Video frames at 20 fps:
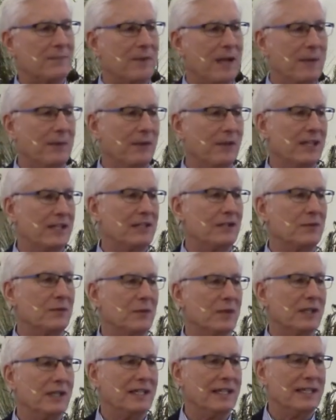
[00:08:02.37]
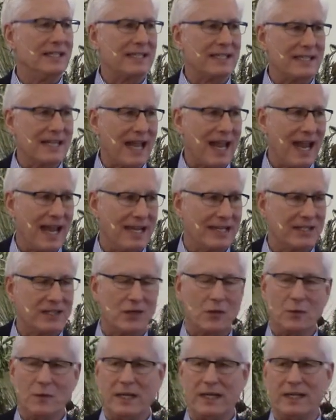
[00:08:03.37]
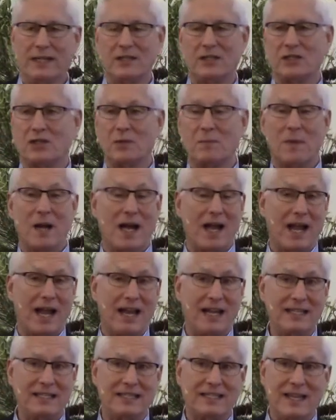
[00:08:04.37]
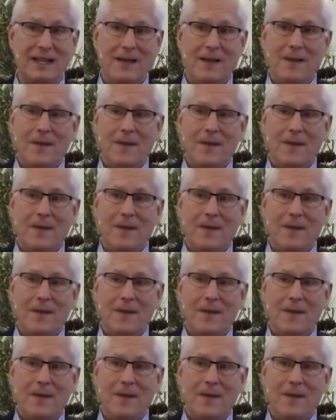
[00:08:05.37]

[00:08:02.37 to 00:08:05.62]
Bible doesn't really say, so we could surmise